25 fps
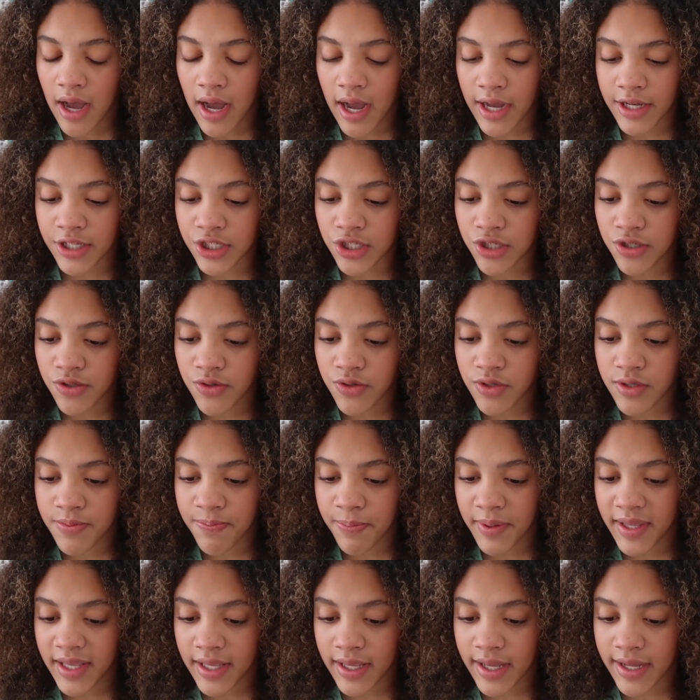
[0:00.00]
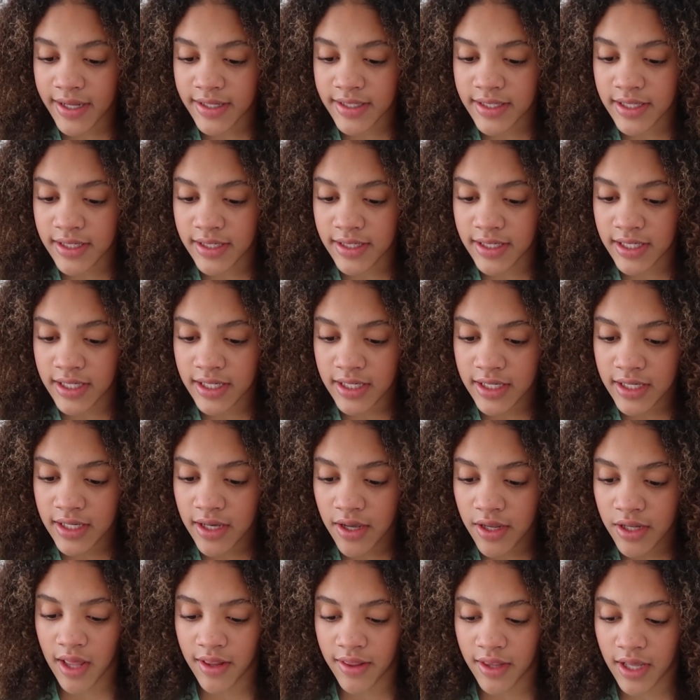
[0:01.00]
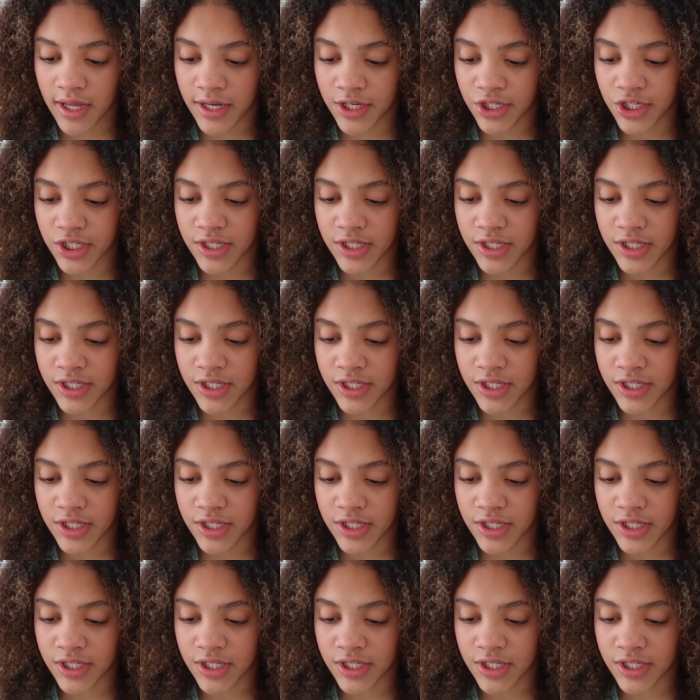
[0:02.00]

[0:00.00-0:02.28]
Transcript: I choose PSD and then